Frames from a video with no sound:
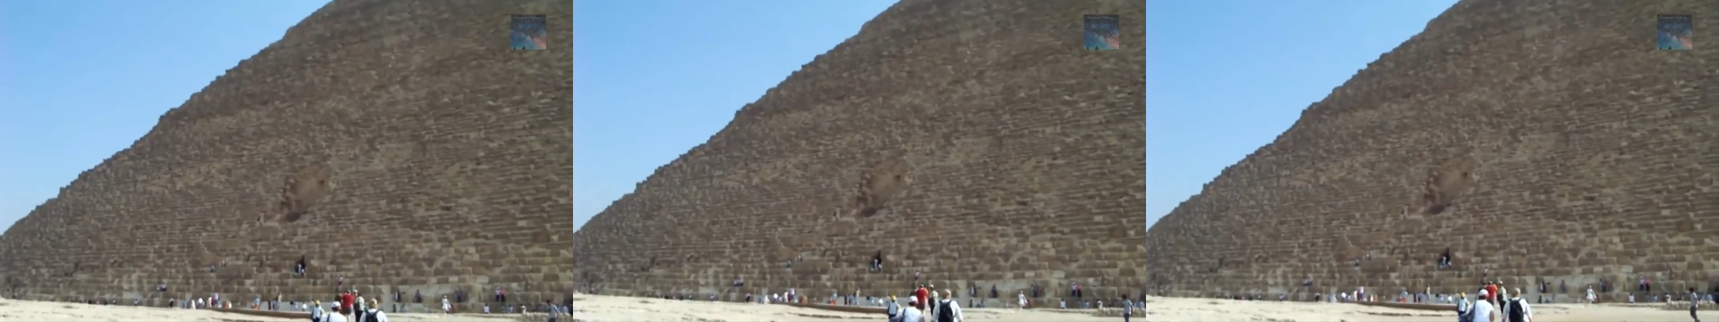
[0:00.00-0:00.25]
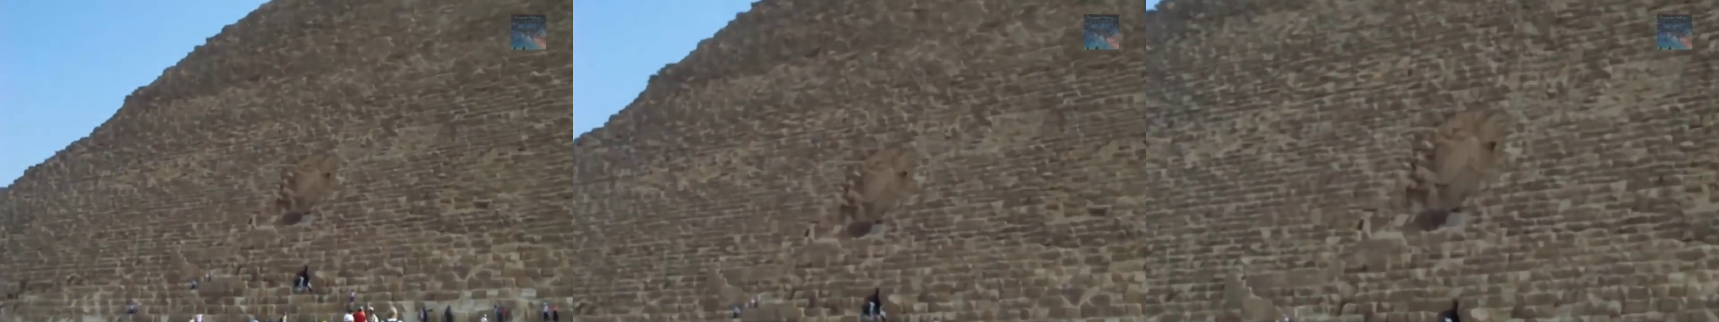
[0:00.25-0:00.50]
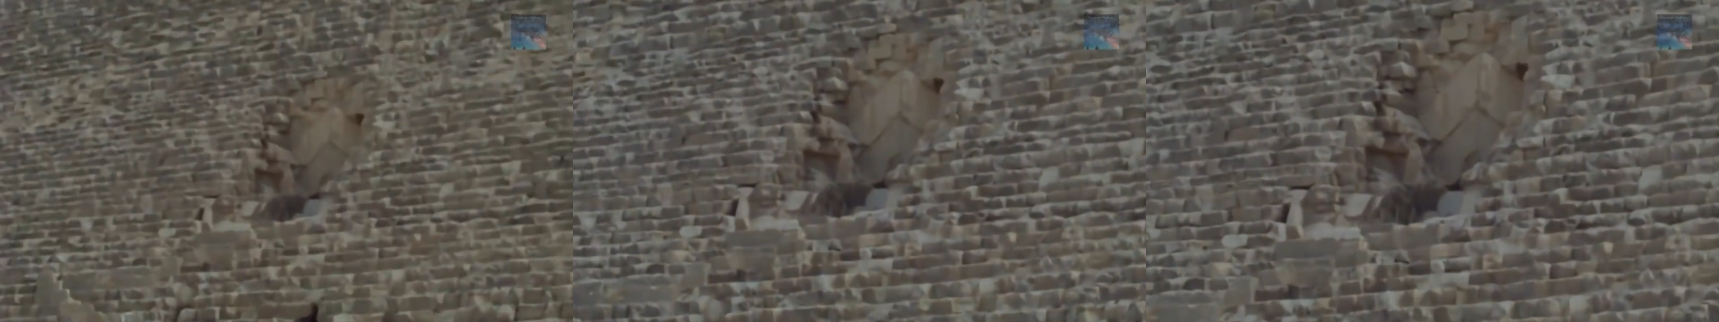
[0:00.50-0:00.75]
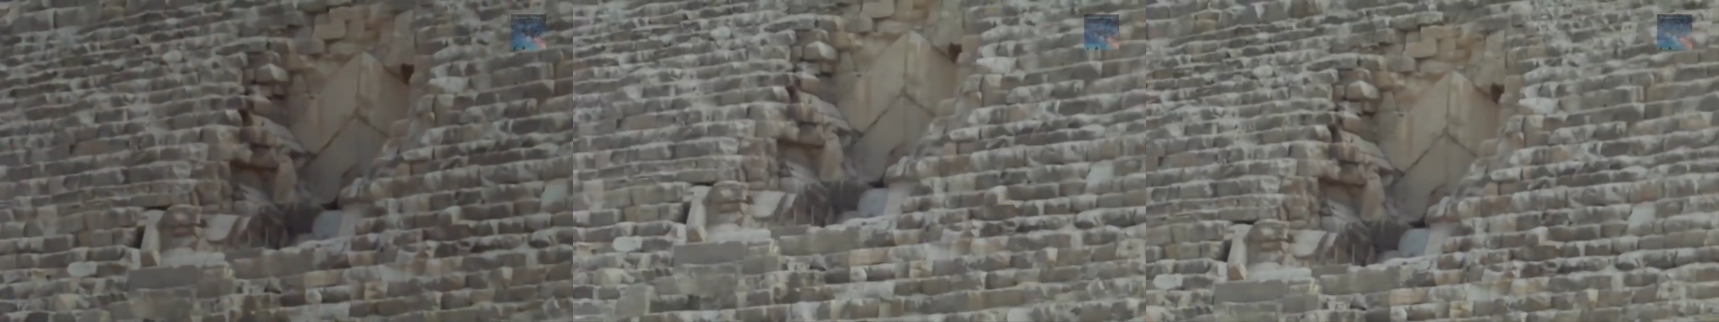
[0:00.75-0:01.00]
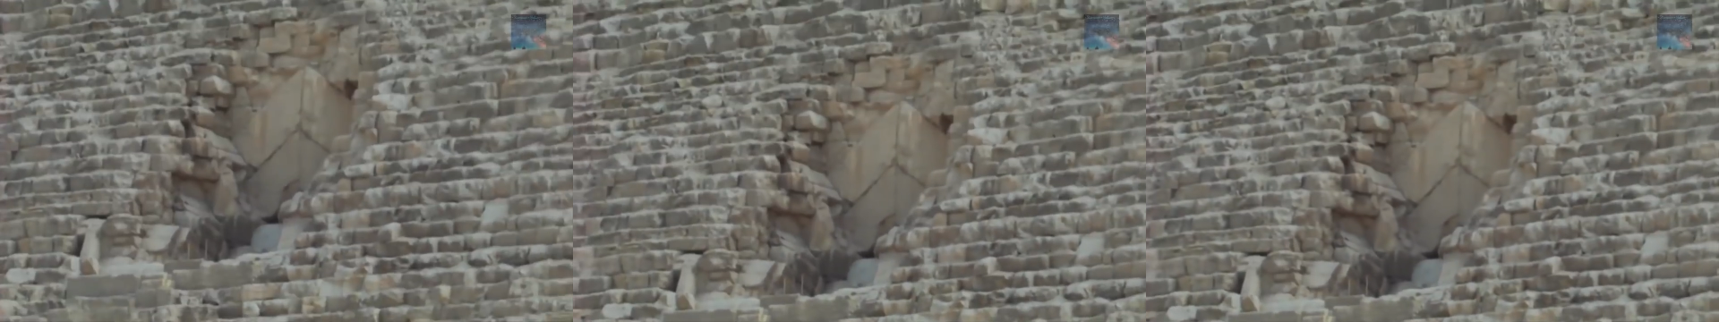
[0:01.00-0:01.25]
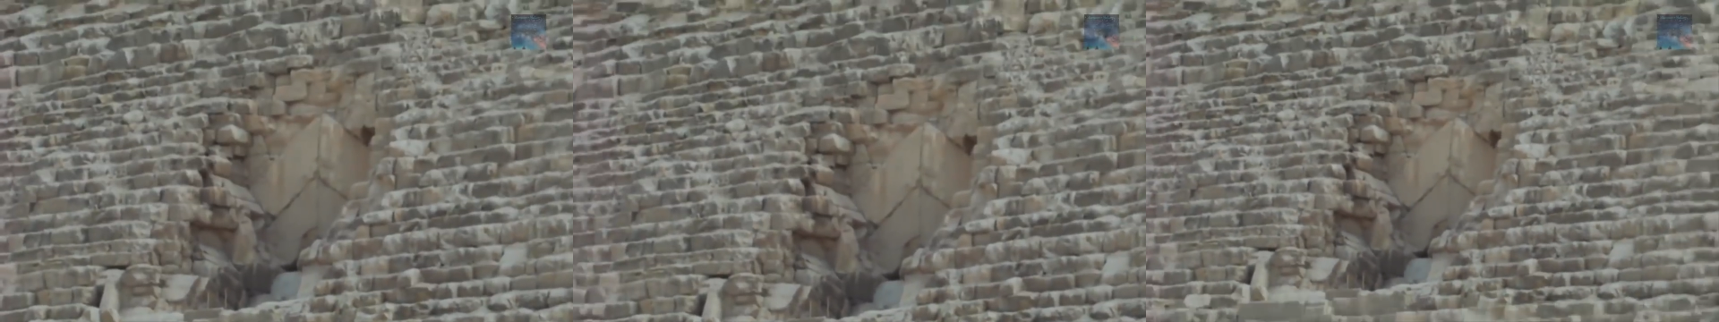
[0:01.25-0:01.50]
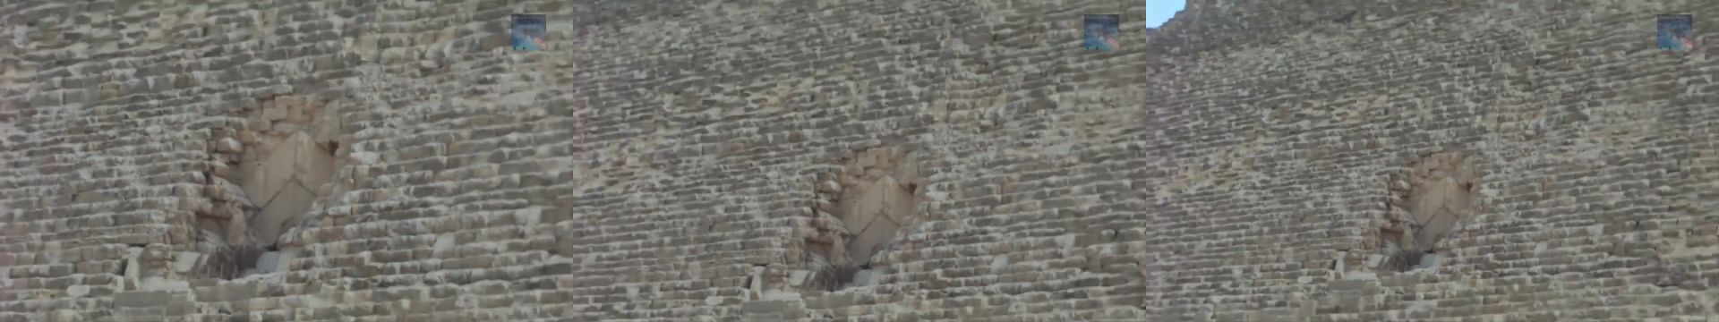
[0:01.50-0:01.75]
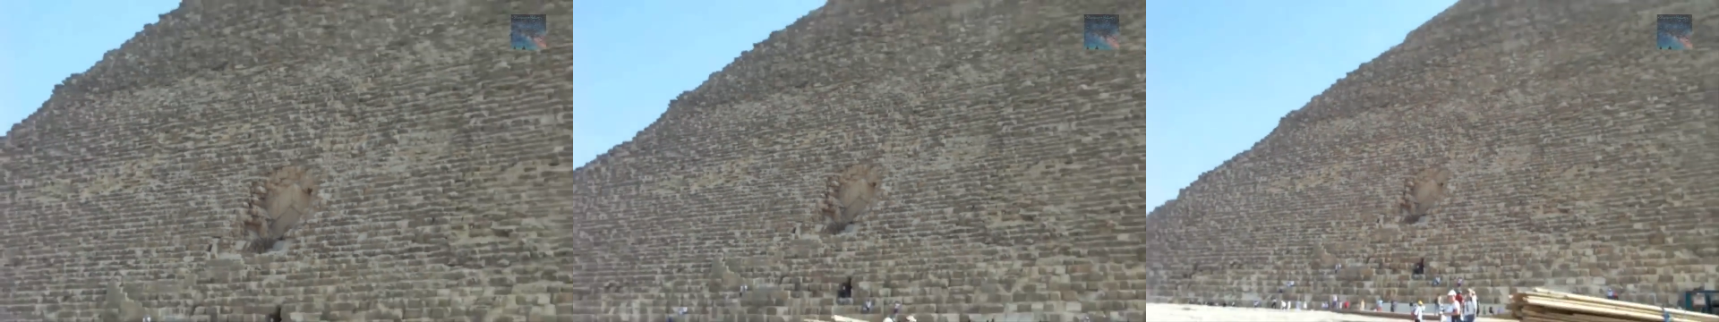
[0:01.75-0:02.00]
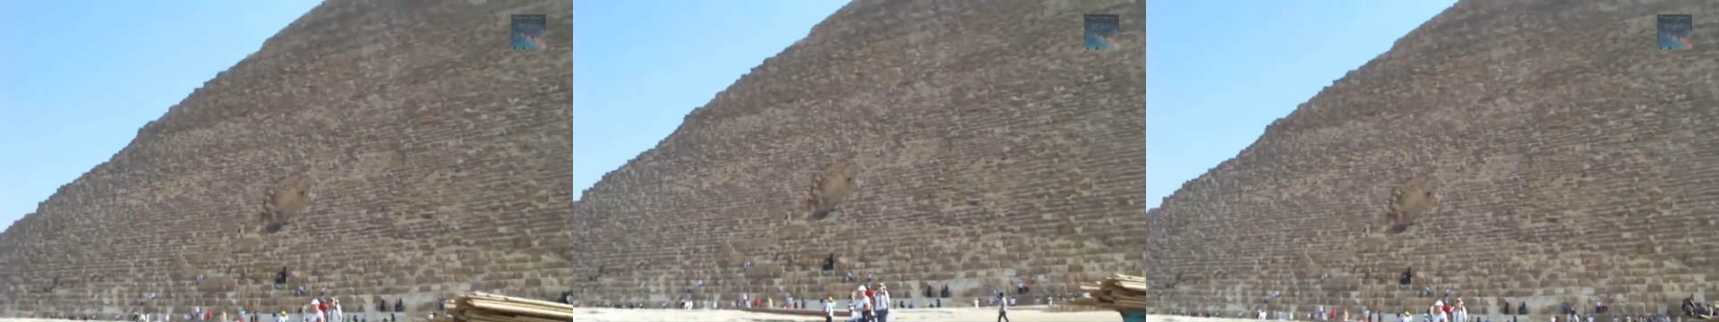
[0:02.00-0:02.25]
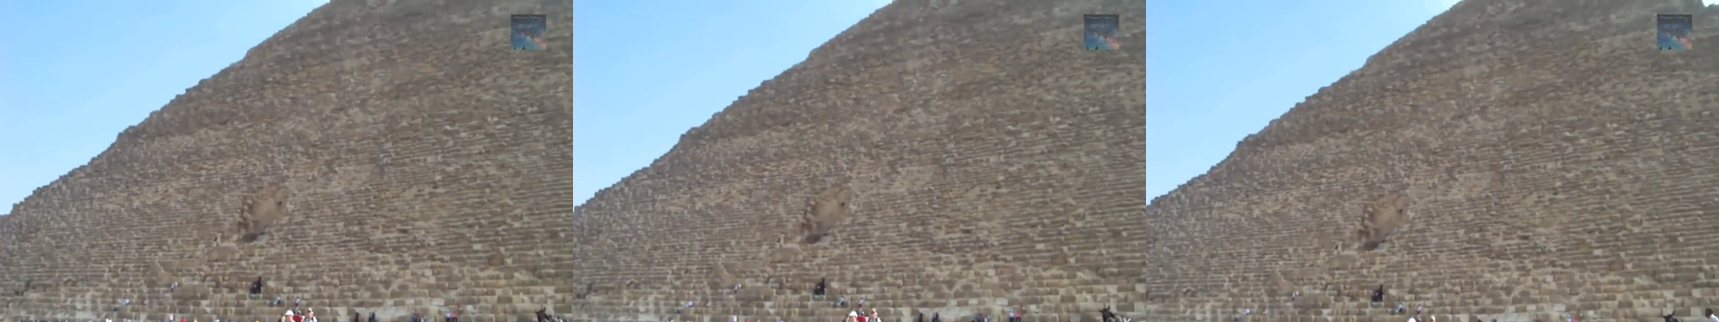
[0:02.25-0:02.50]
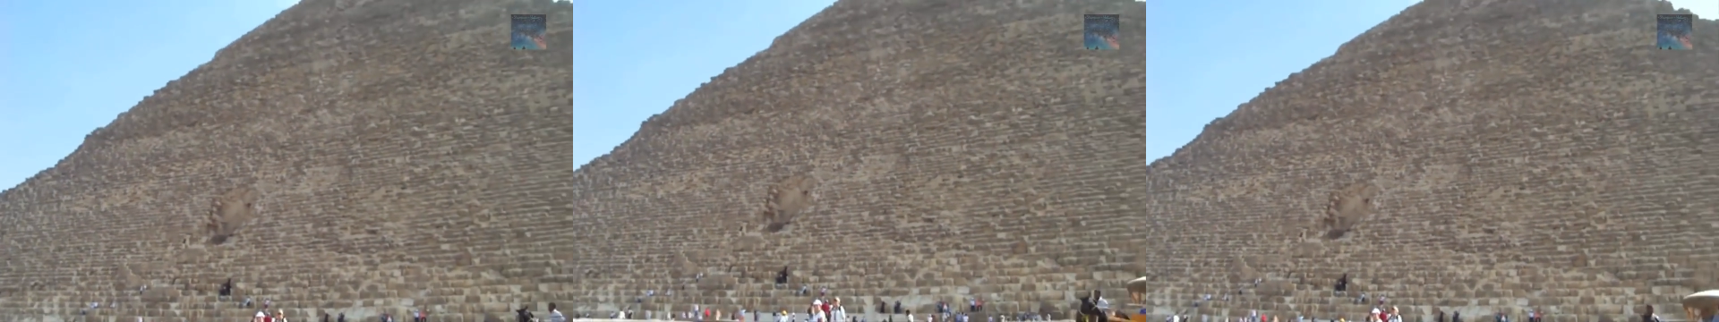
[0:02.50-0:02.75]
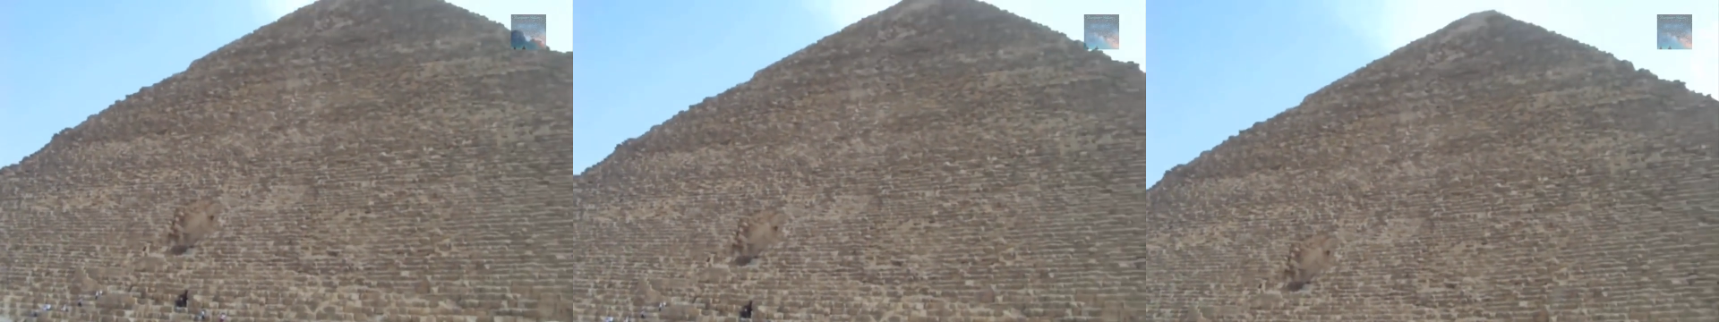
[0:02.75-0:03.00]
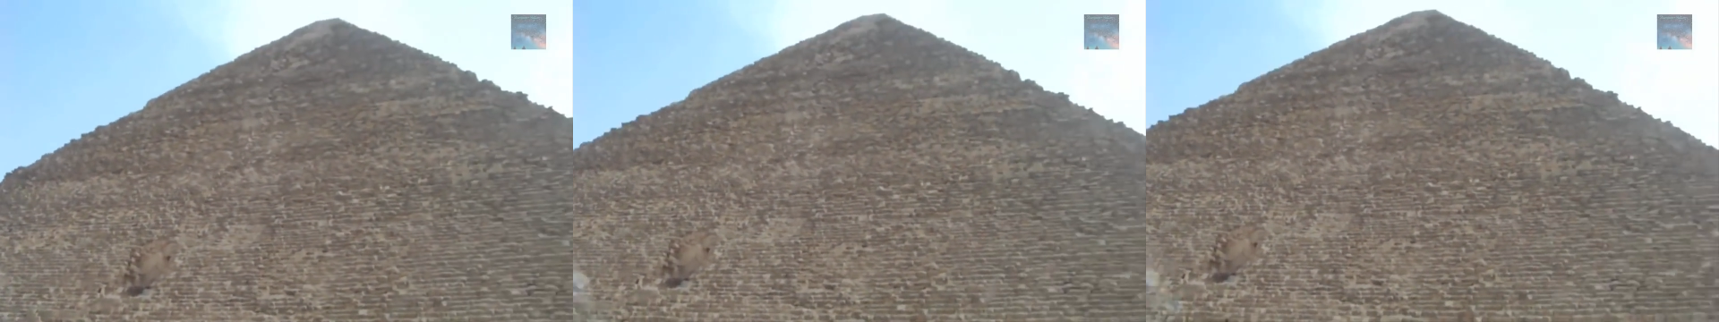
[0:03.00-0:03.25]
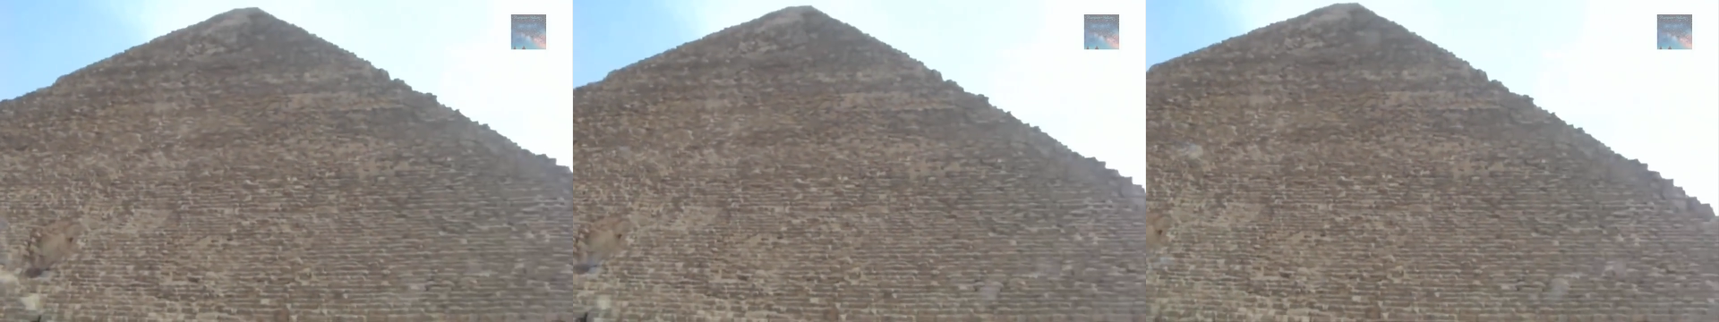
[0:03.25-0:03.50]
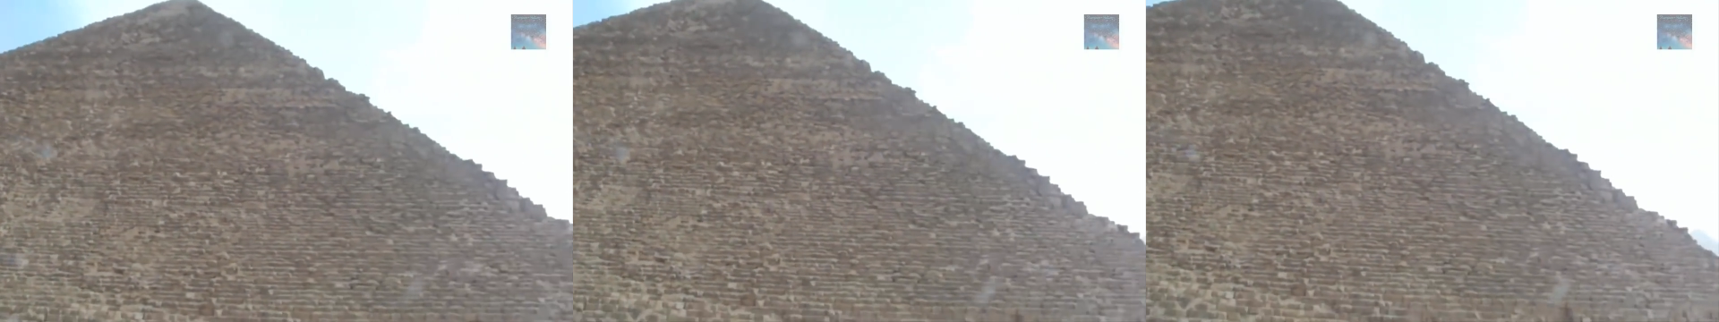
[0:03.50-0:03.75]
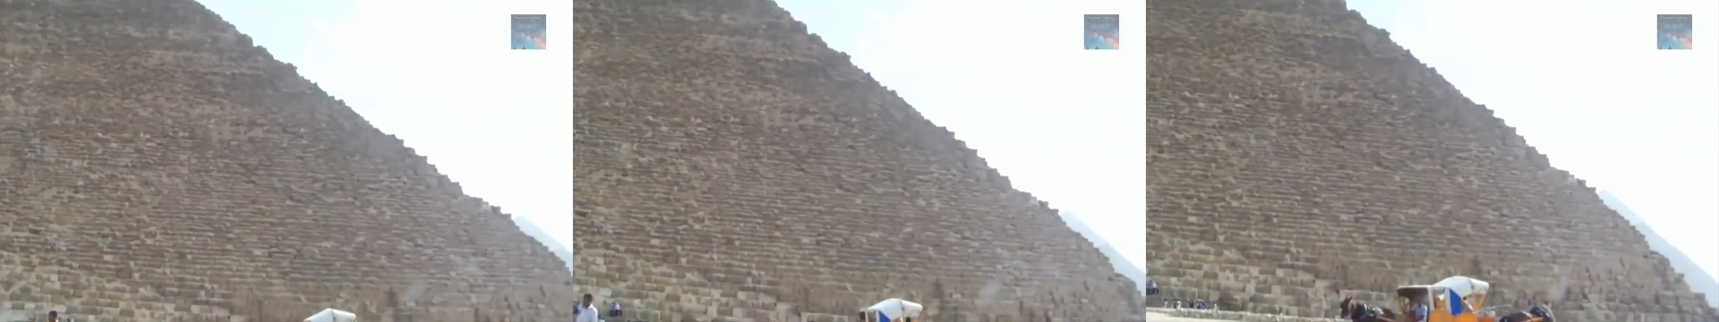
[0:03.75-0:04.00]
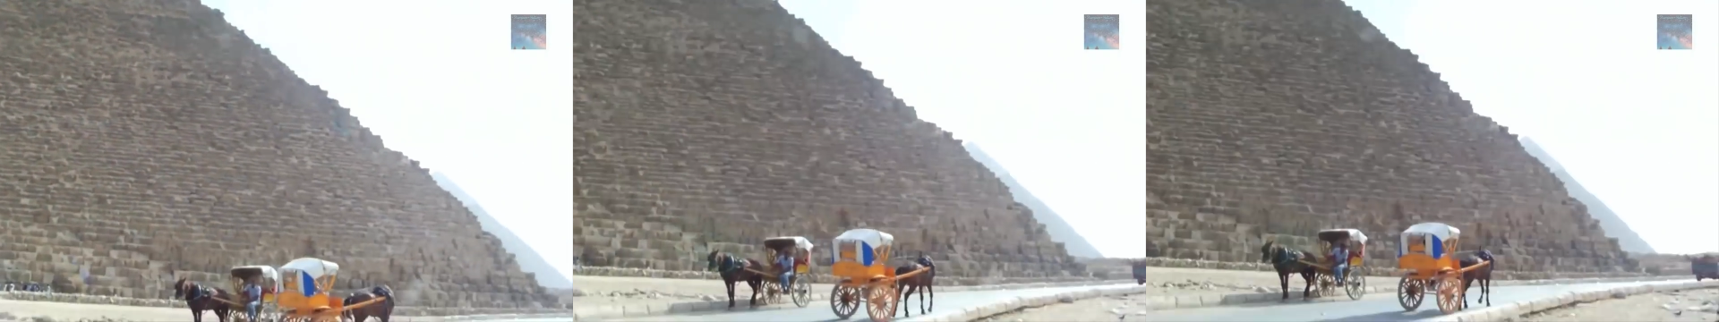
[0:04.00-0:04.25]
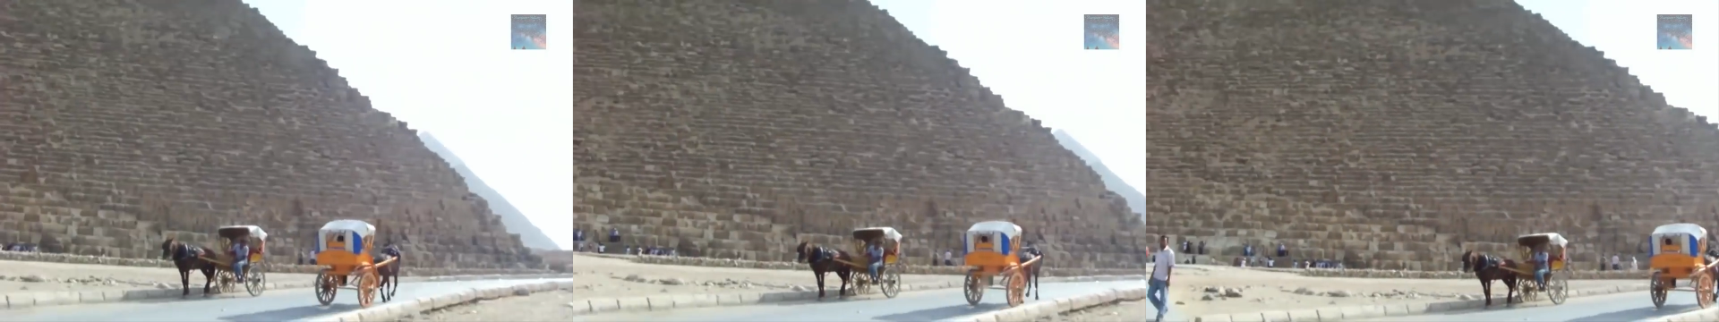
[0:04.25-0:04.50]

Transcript: [unreadable: no face in view]